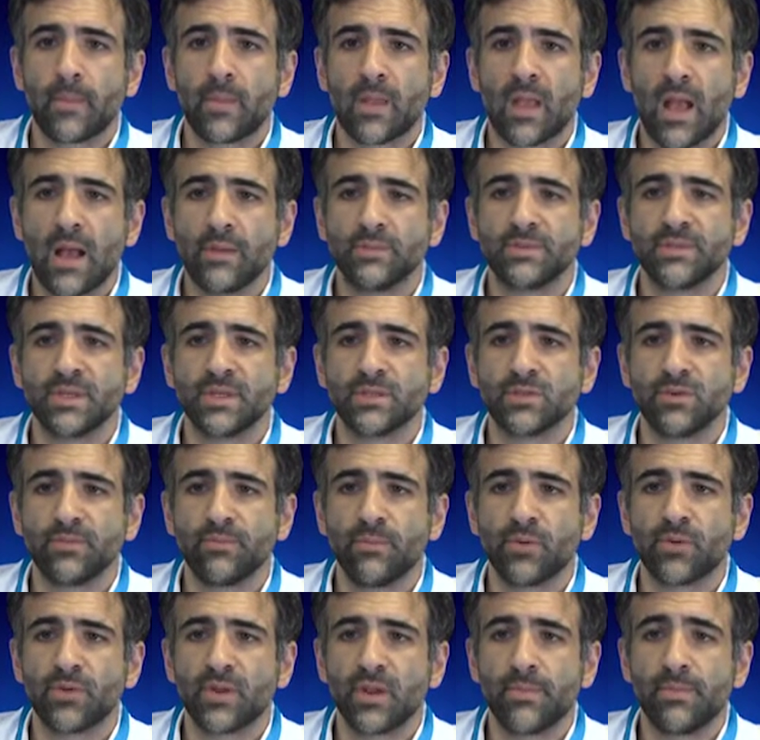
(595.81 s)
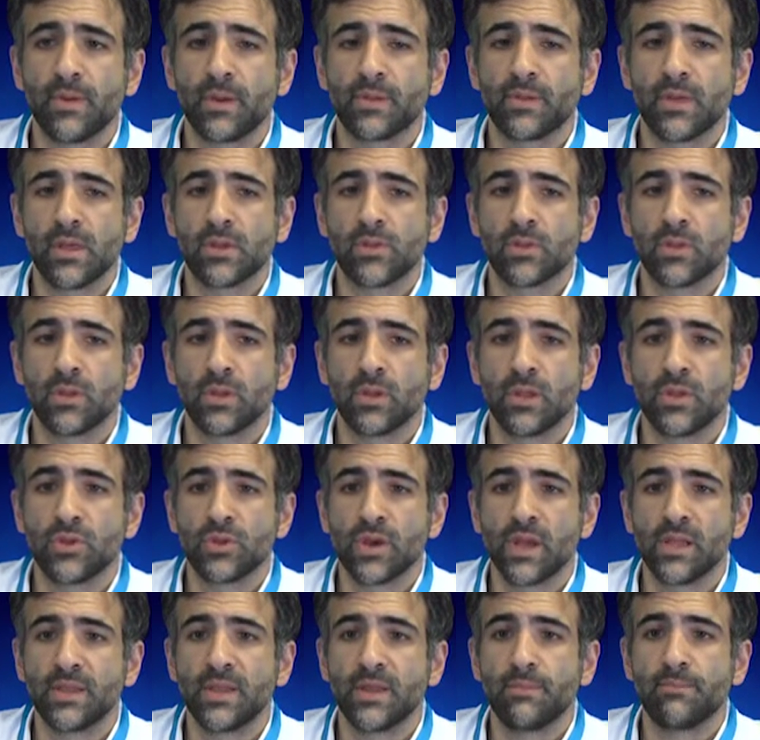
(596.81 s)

absence of portal hypertension in a child-eye